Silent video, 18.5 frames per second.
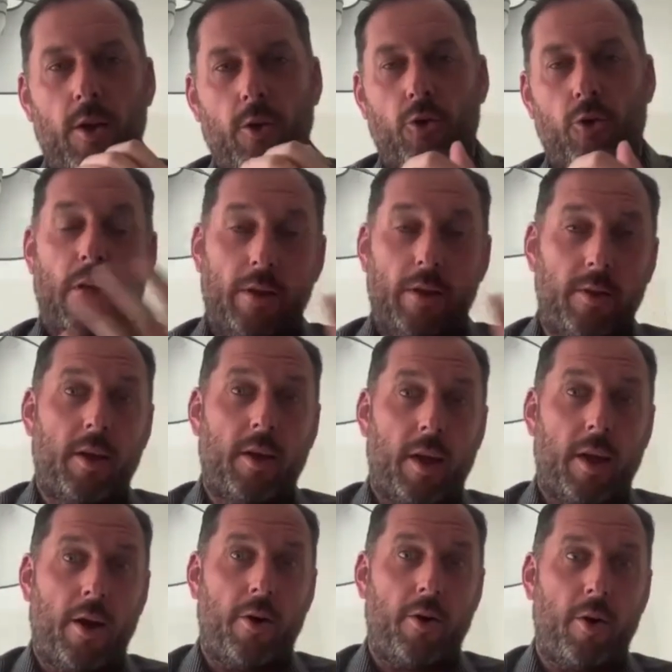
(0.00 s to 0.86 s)
need to
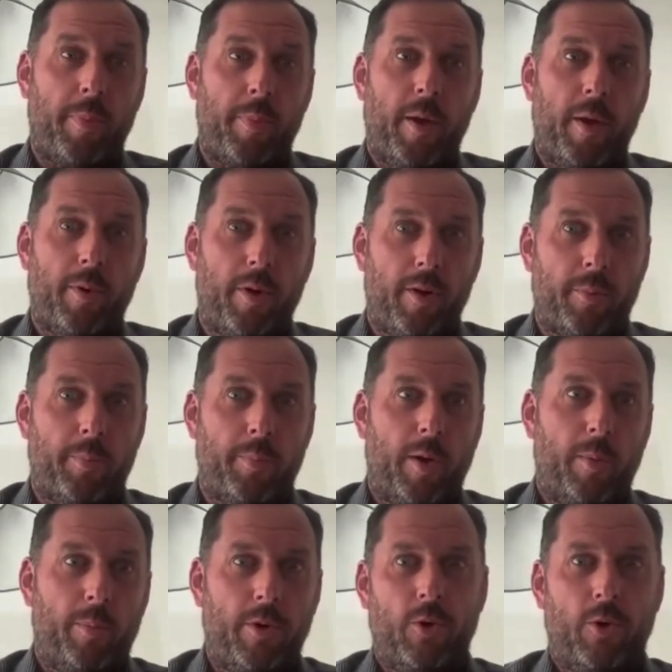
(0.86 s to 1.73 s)
take care of the
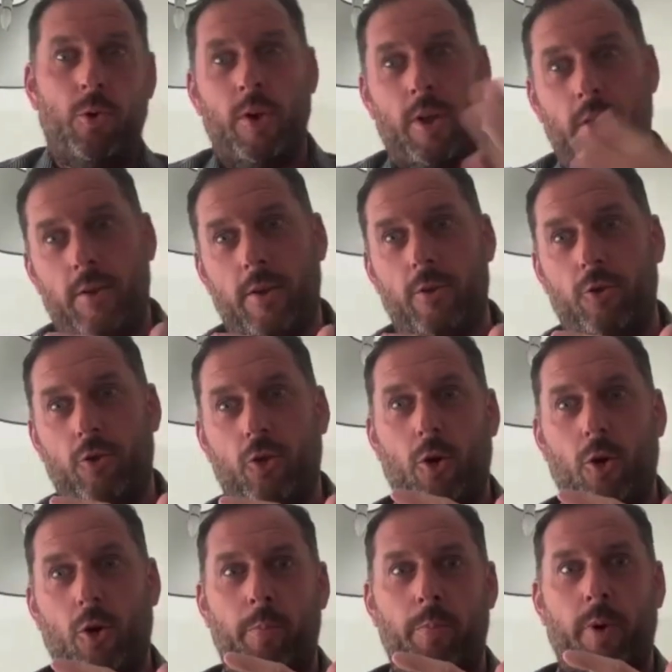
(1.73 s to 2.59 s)
people you need to
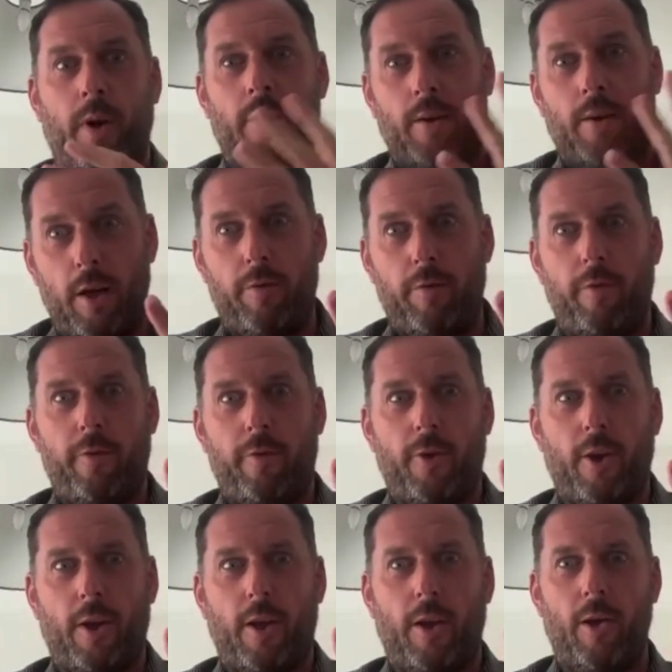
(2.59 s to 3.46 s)
show up and deliver
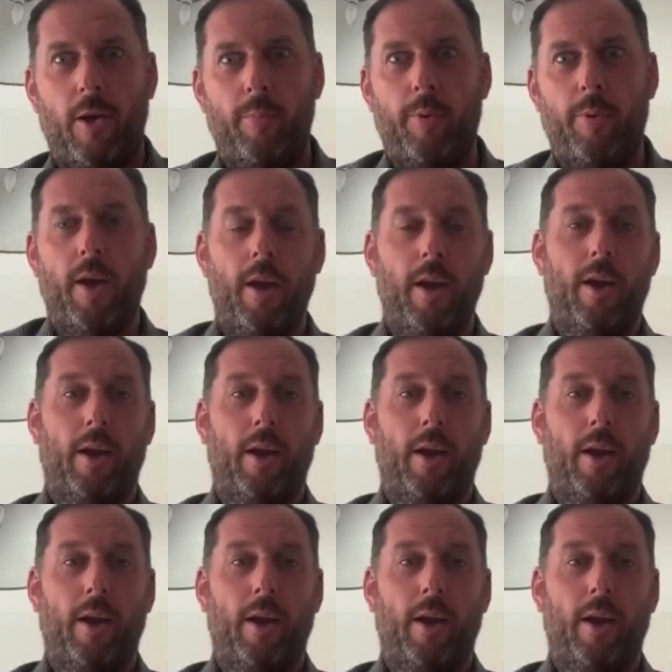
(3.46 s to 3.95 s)
for the club.